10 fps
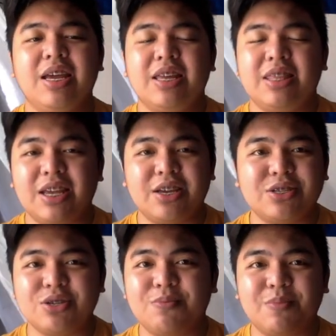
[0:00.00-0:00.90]
Thank you
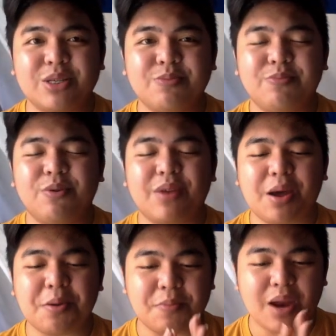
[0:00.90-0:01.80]
so much po.
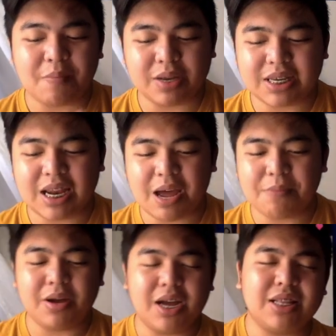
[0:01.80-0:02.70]
Maraming
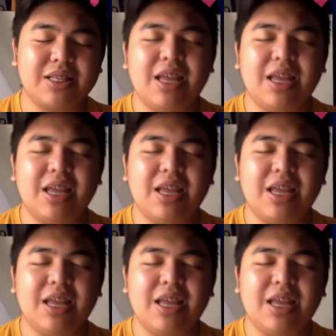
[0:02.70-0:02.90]
salamat.